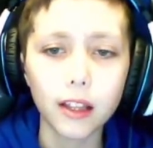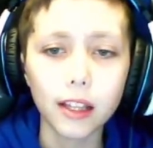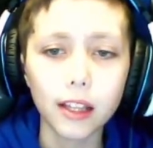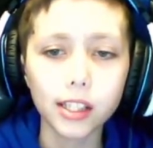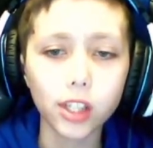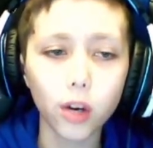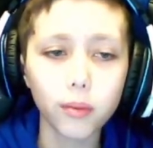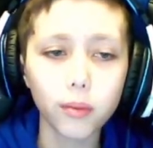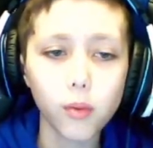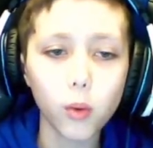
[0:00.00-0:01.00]
So
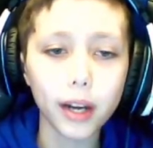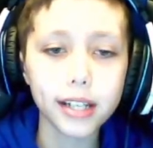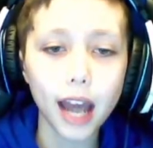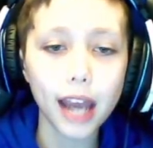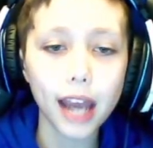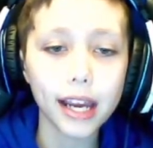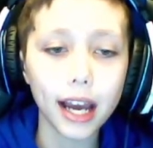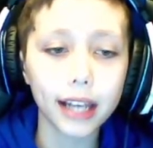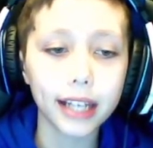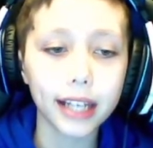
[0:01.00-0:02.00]
when I die, I'm
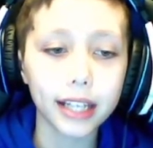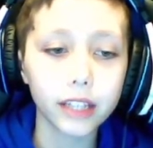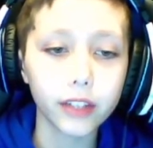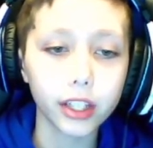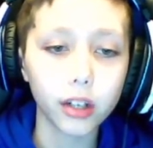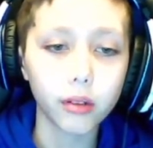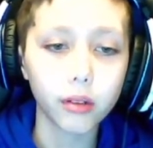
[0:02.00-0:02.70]
gonna end the video.